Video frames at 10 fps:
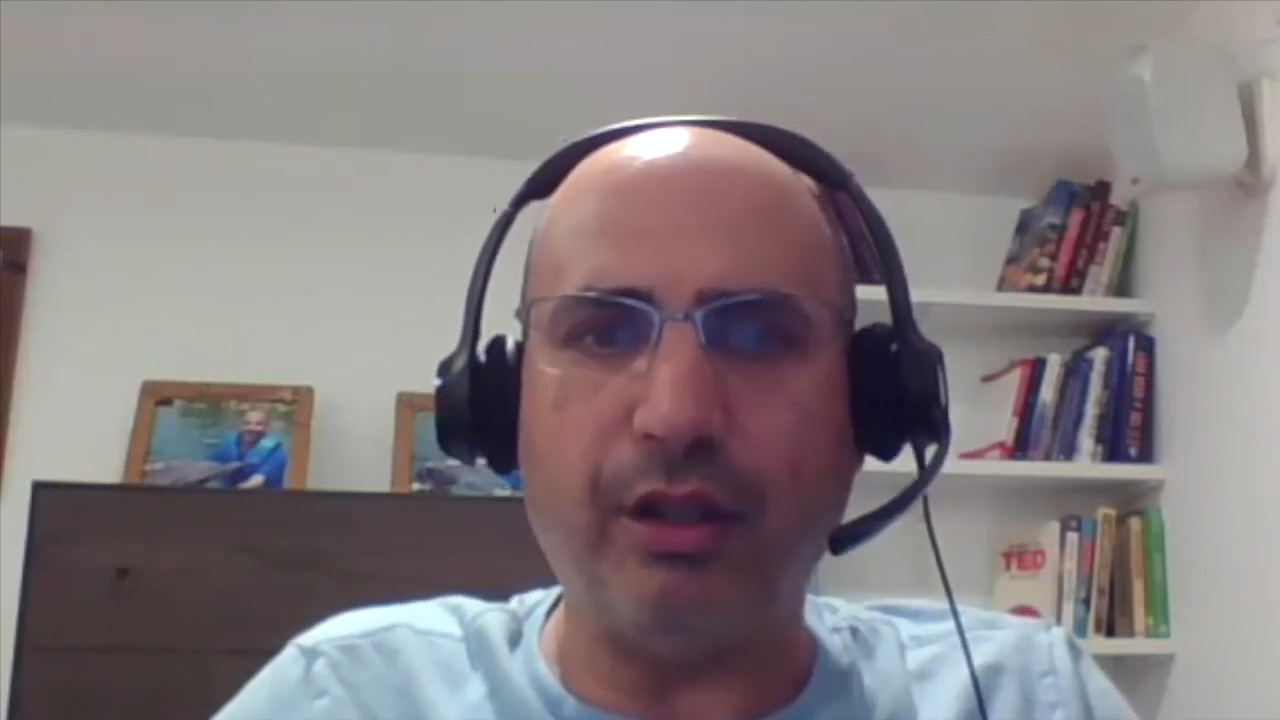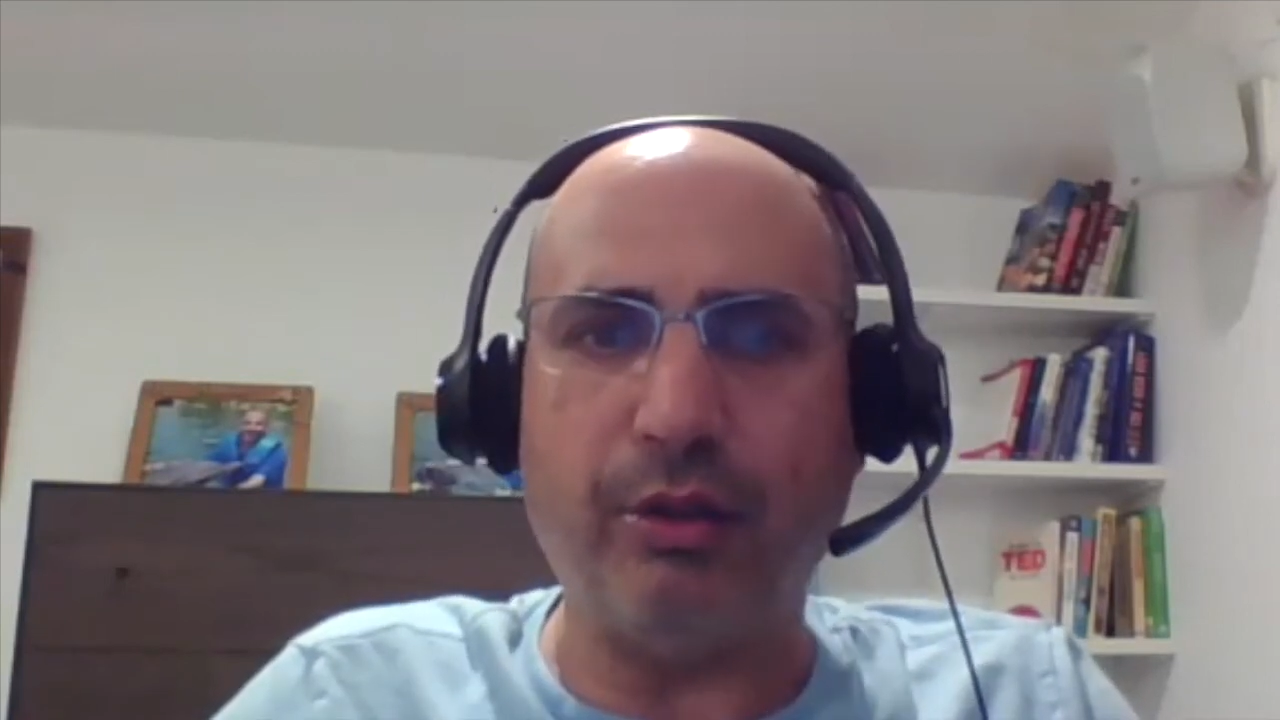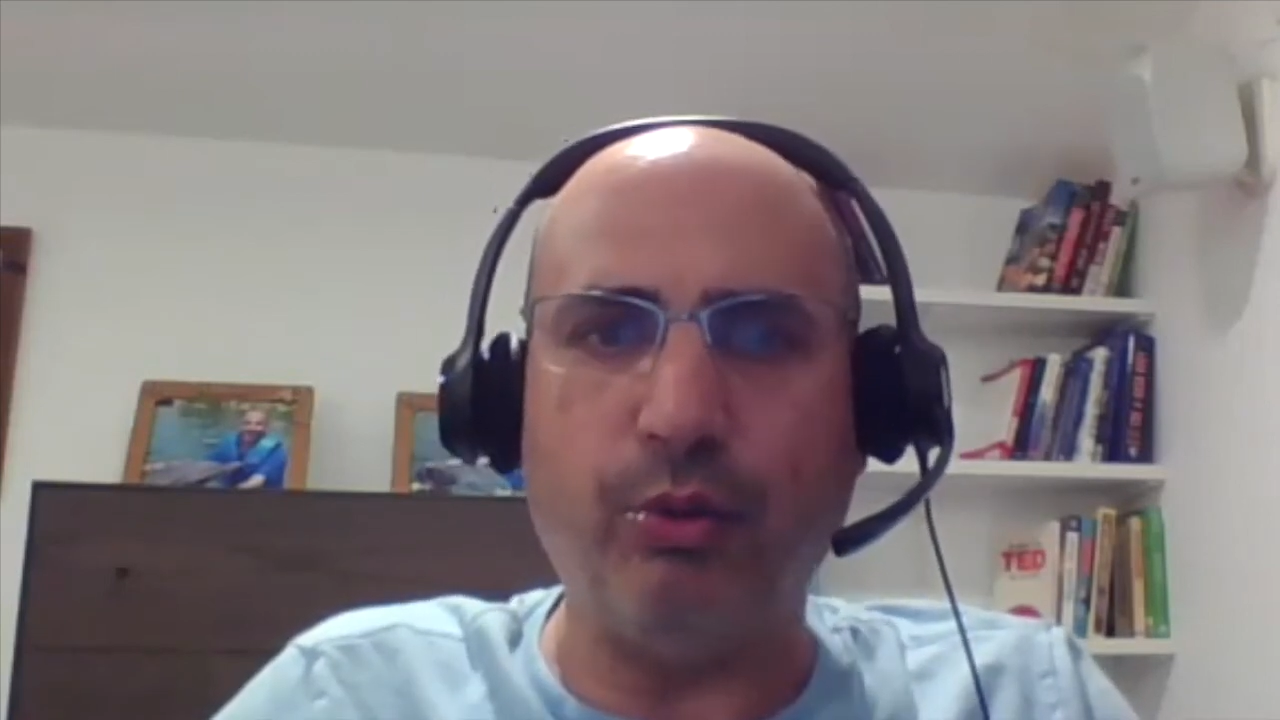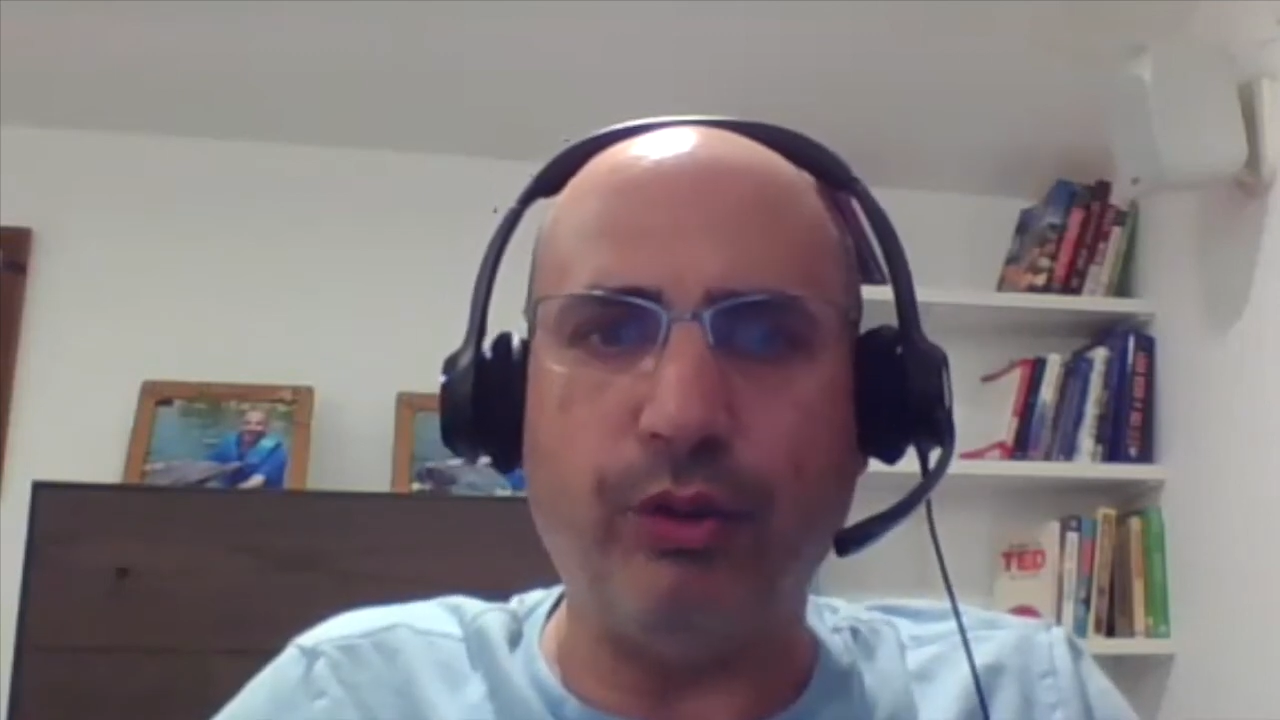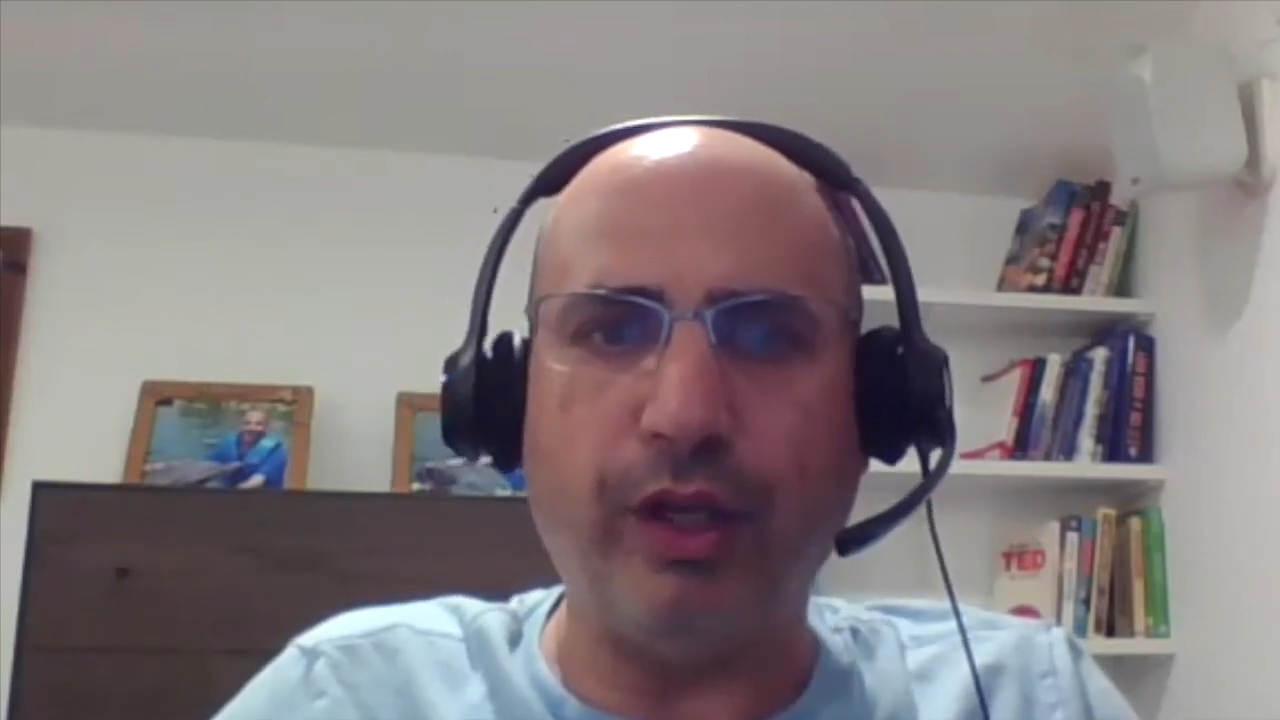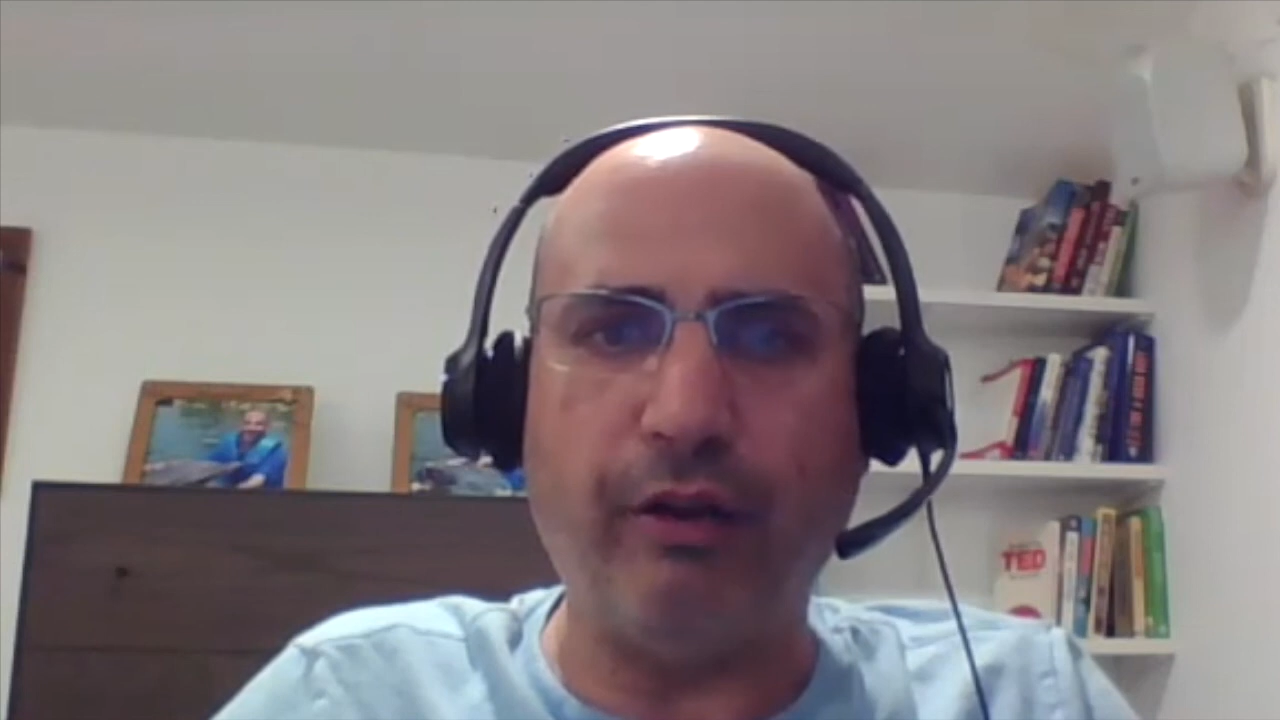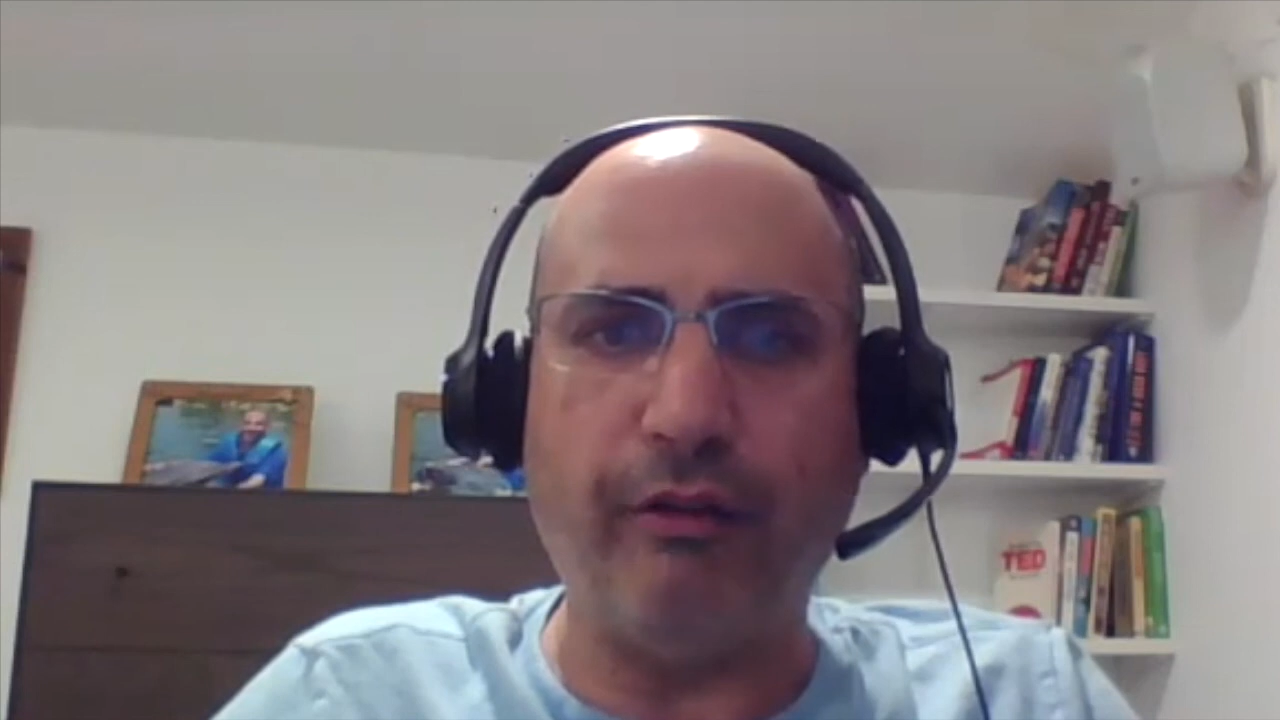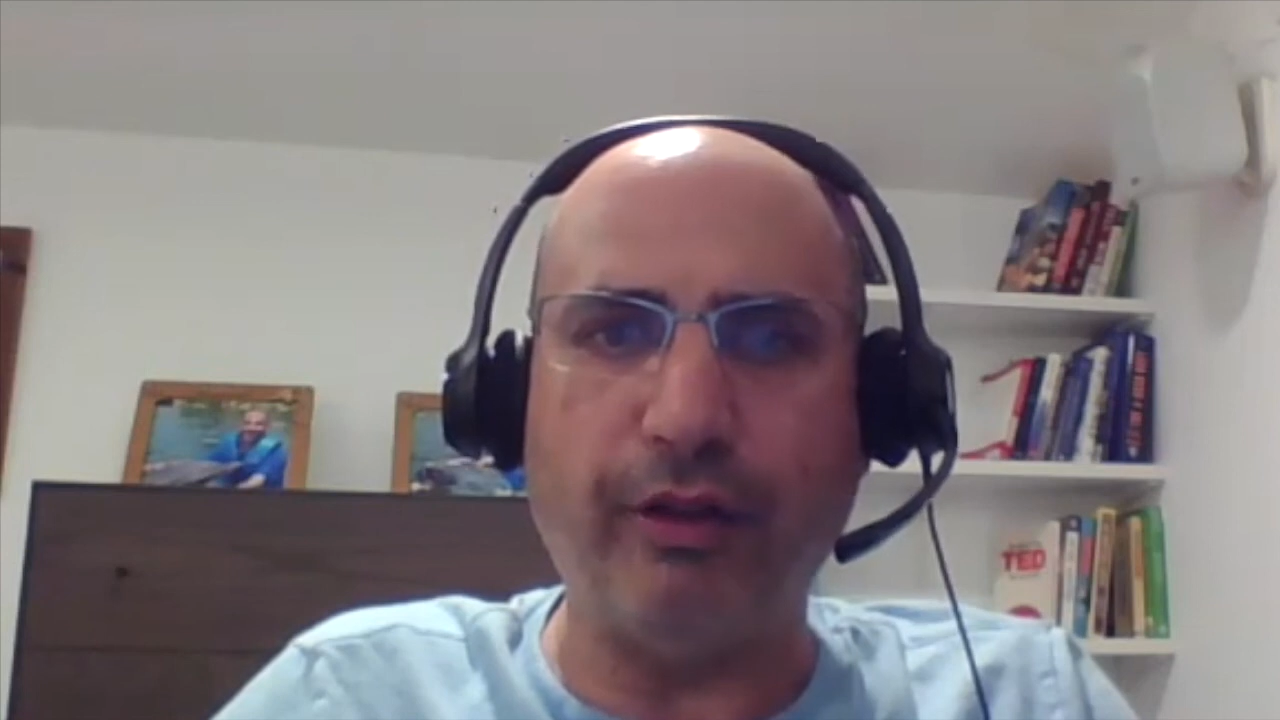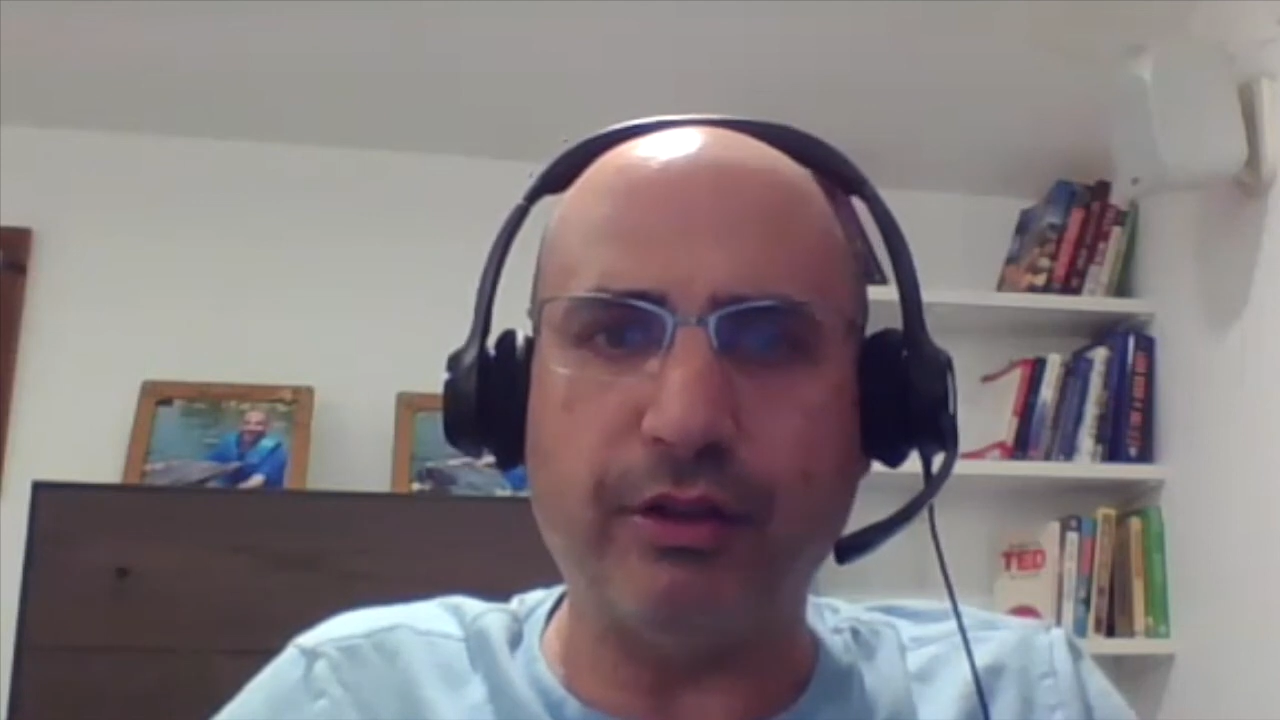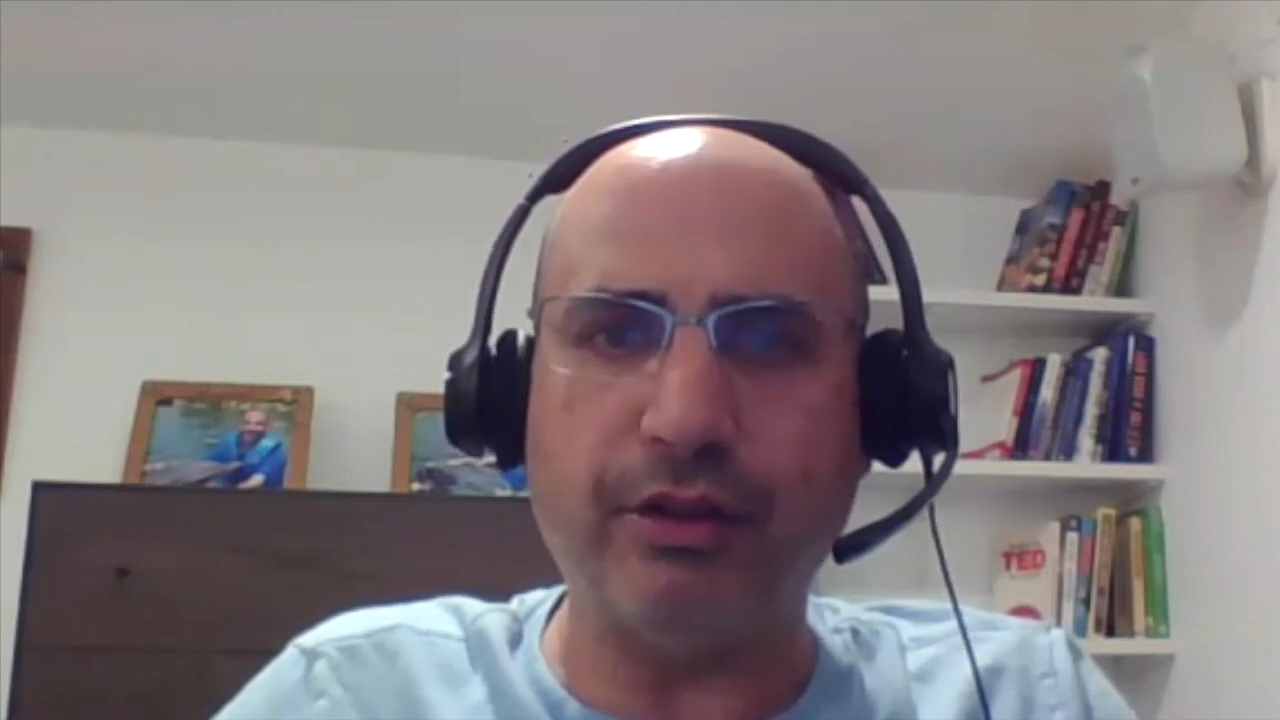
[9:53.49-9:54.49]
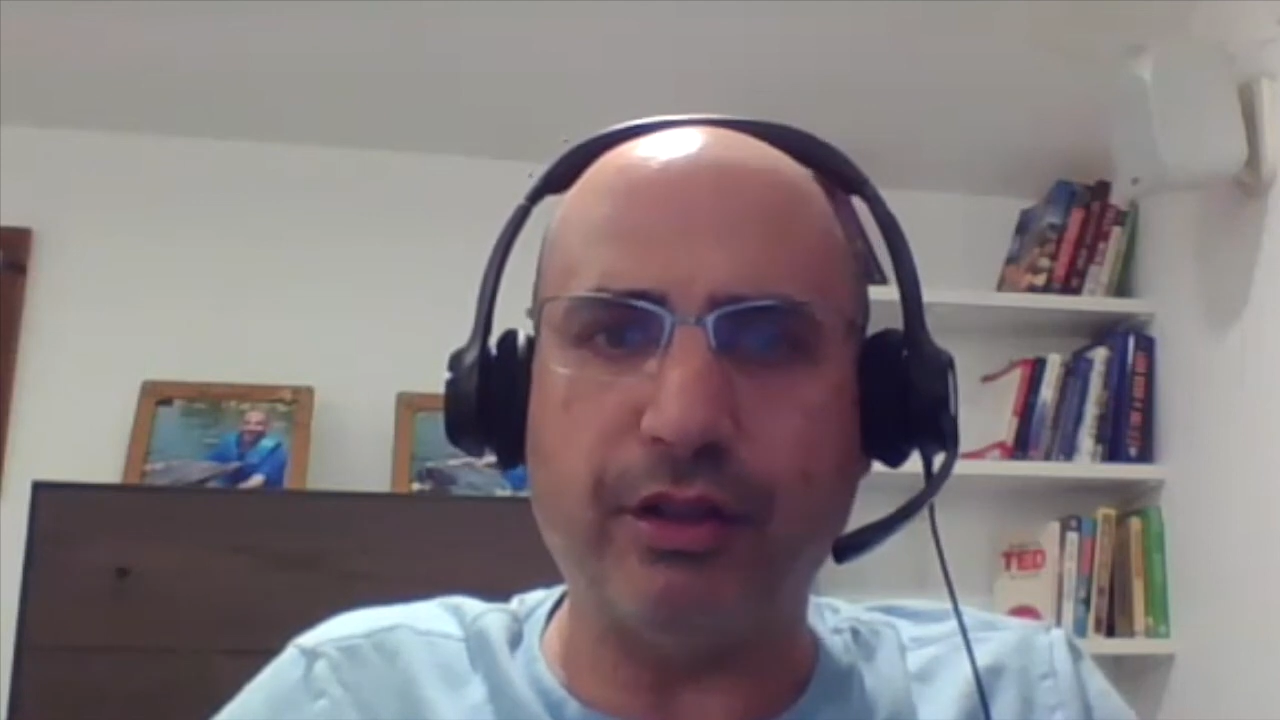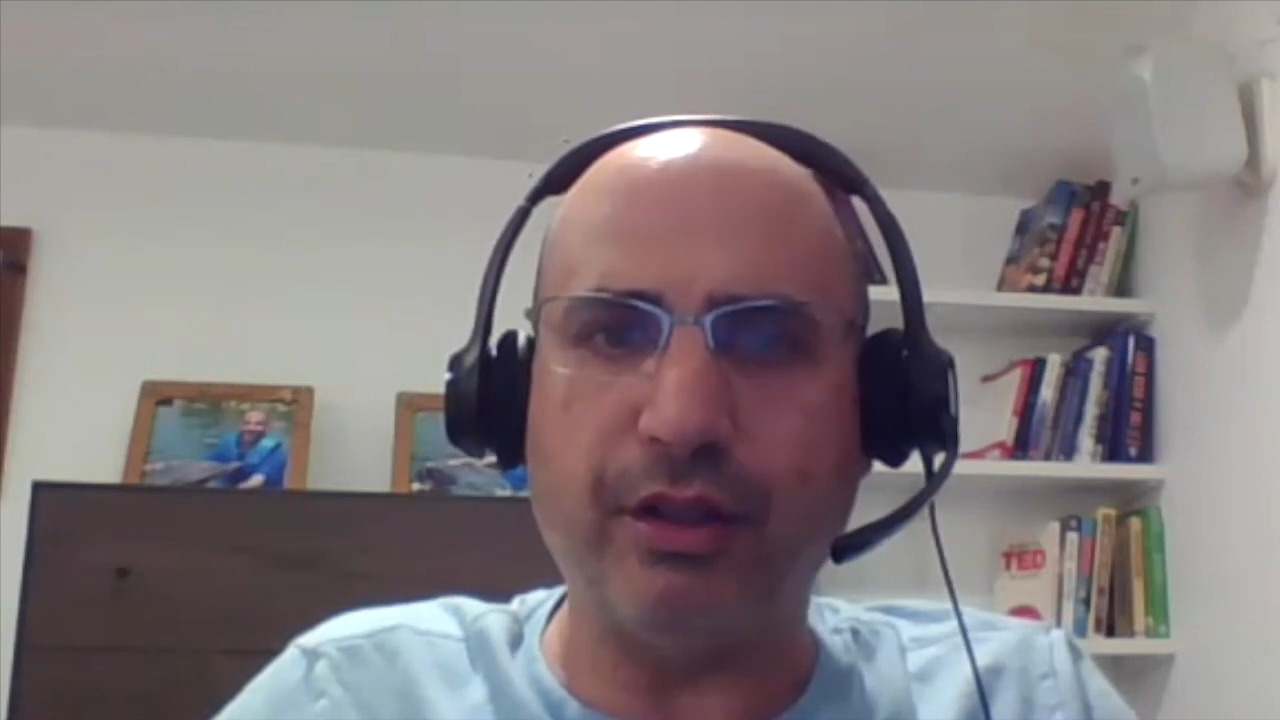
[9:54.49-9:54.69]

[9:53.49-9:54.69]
who gave us